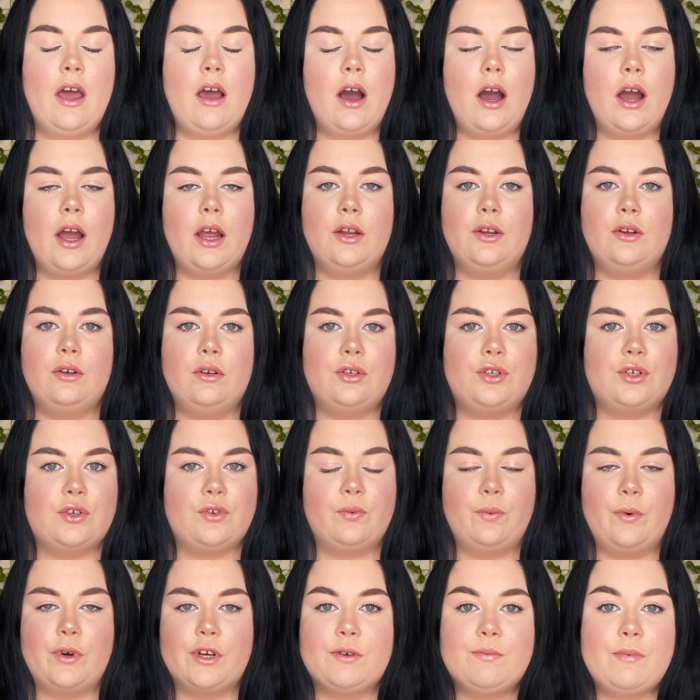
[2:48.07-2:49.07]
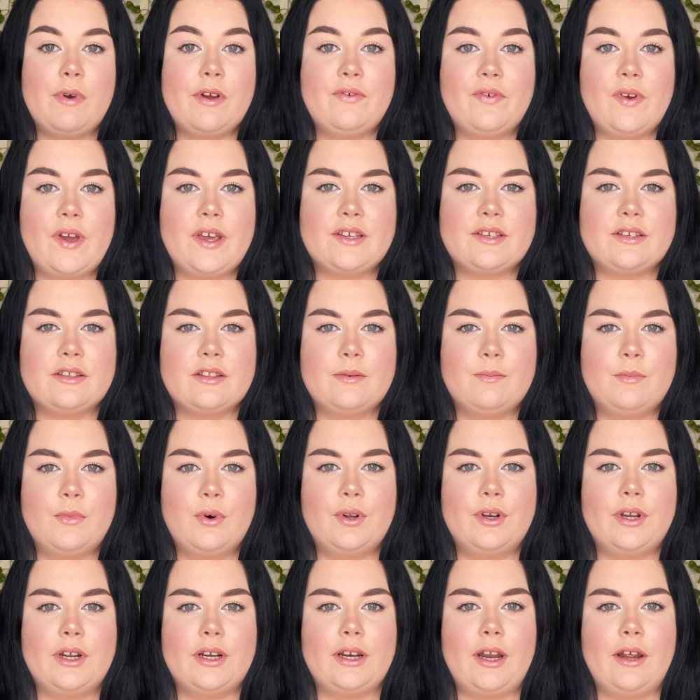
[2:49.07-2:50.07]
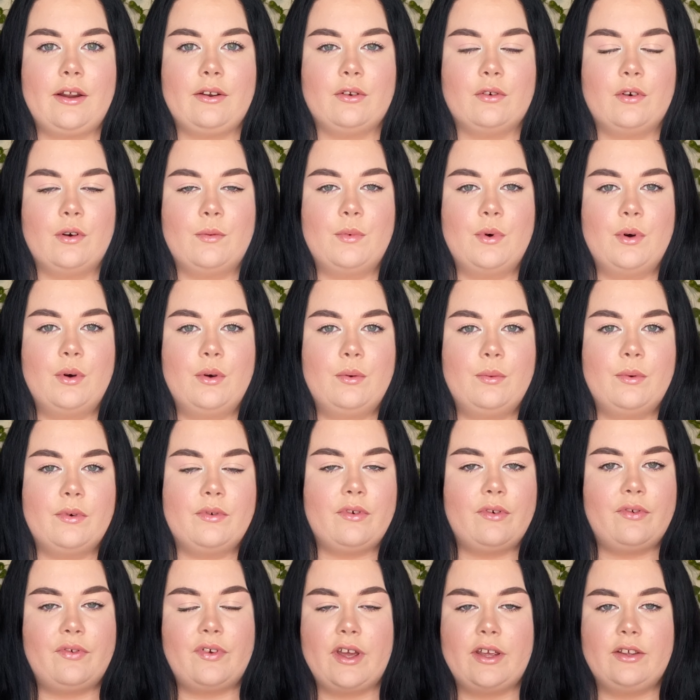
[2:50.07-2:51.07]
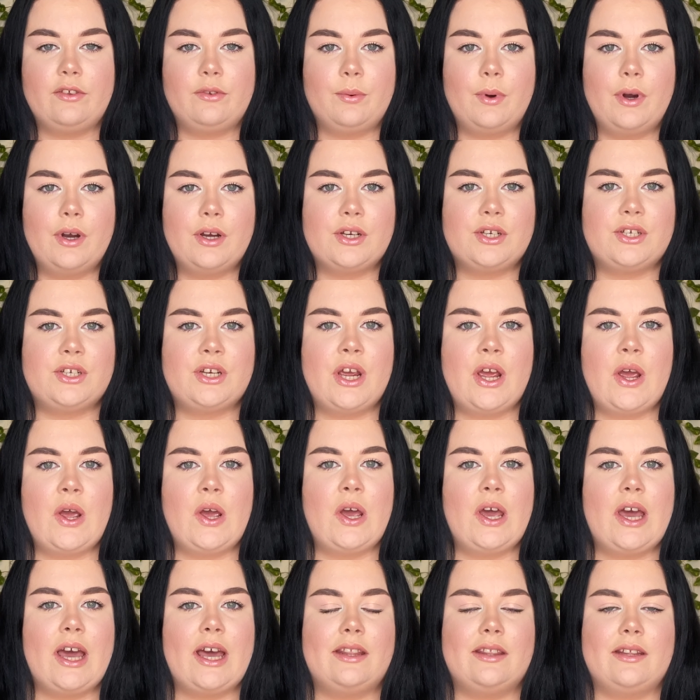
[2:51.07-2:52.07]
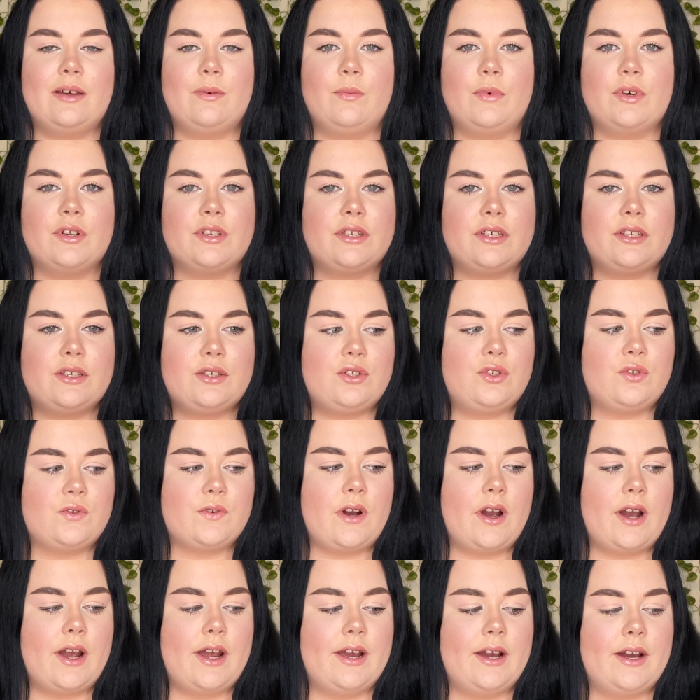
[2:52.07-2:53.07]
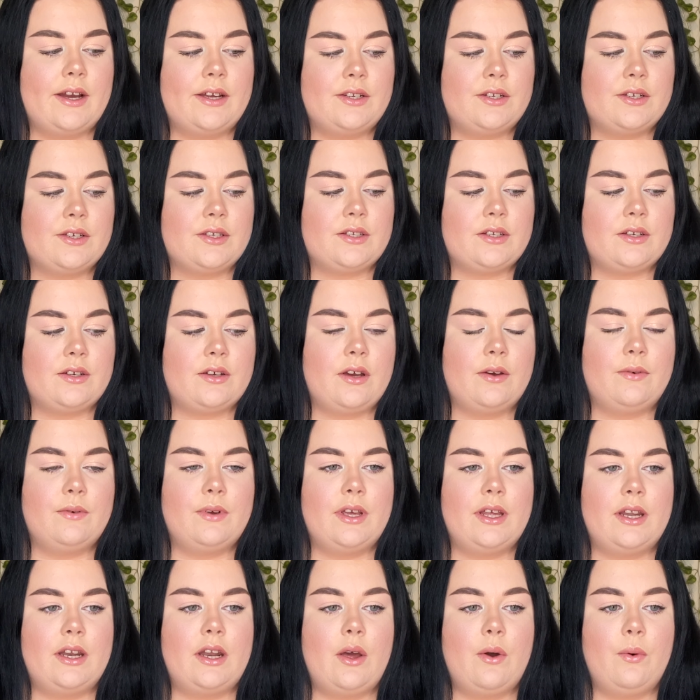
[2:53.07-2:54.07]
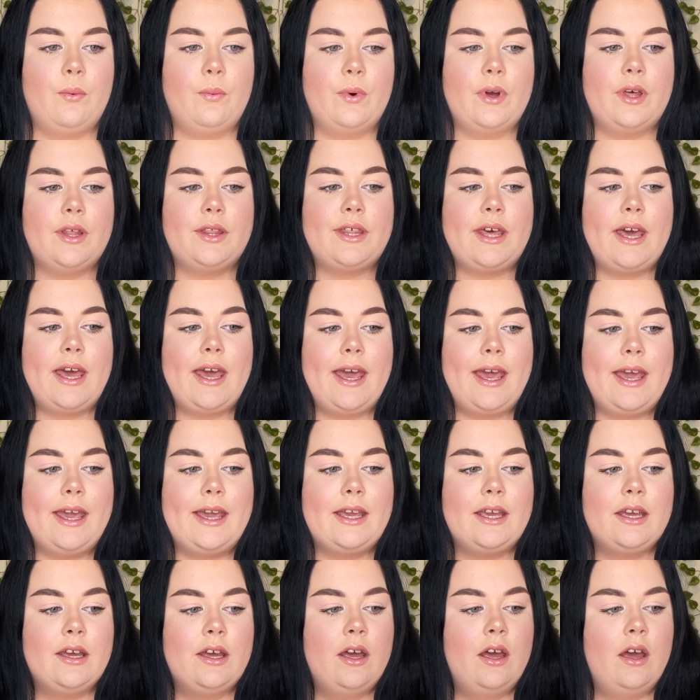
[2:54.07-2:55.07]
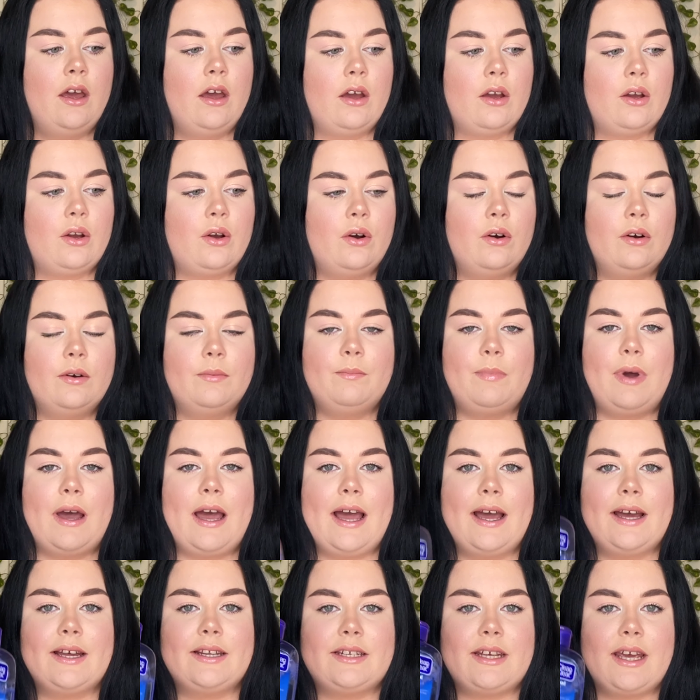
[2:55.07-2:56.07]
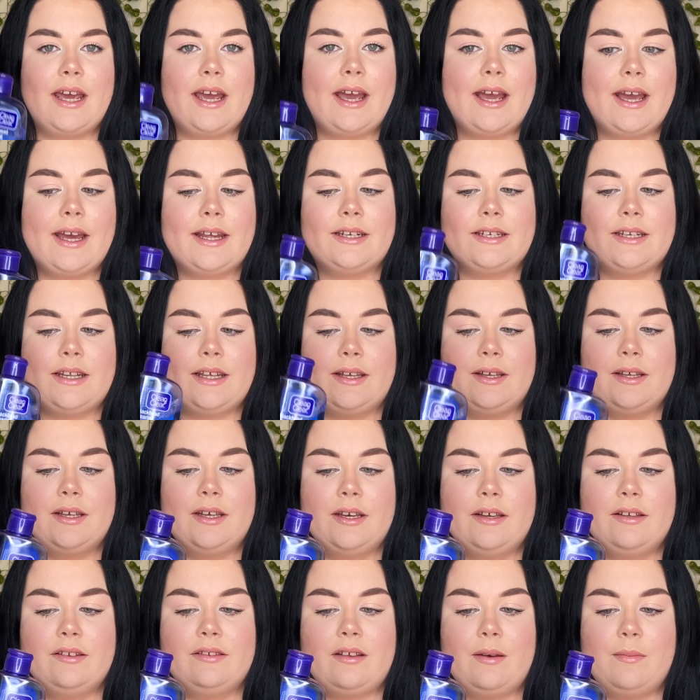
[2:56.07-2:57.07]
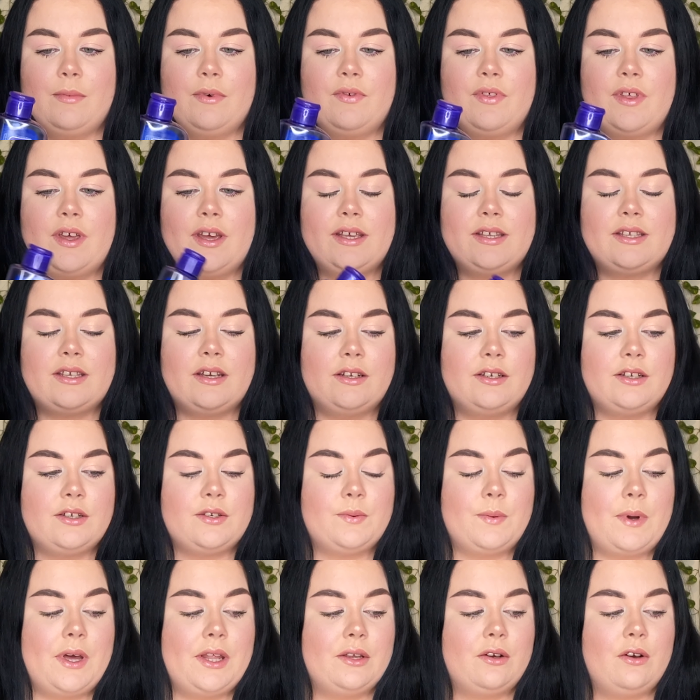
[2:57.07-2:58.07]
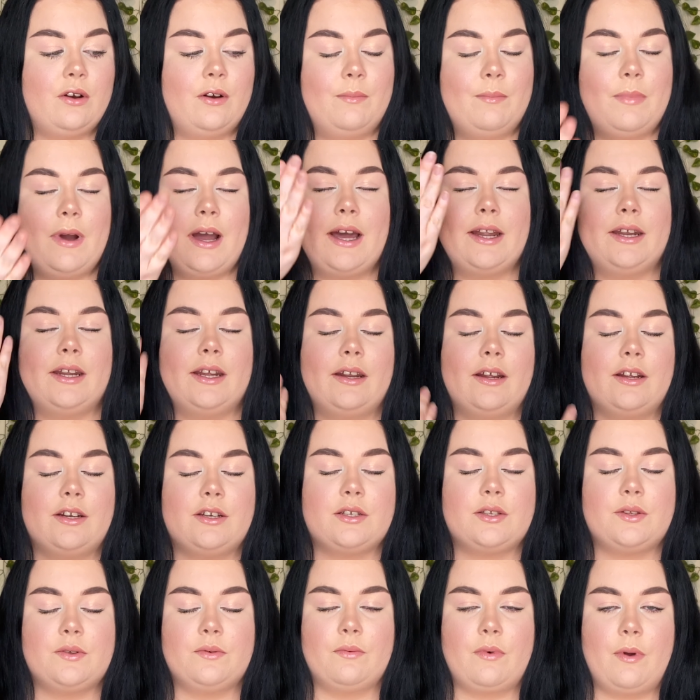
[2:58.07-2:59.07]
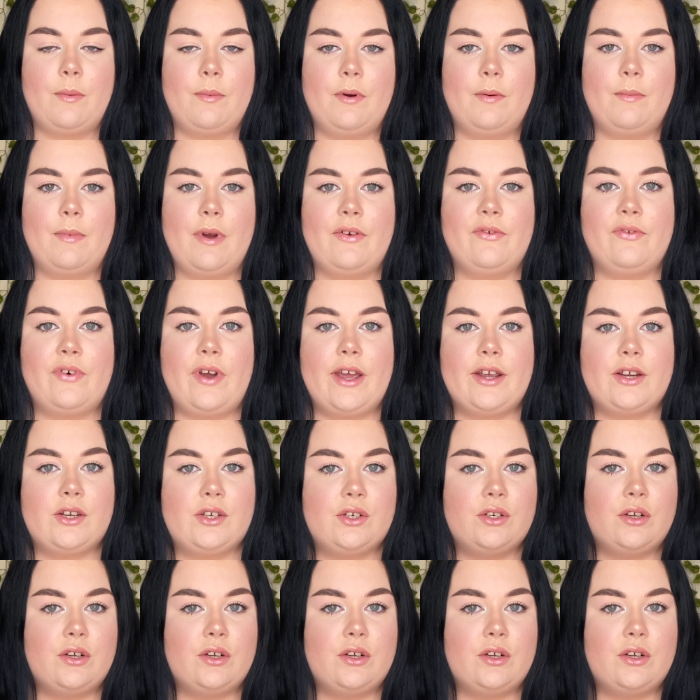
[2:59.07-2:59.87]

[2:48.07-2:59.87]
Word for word: I just wash my face in the morning like normal with a face wash and then once it's dry I just go in with a cotton pad and some of this I just wet the cotton pad and I just rub it on my face.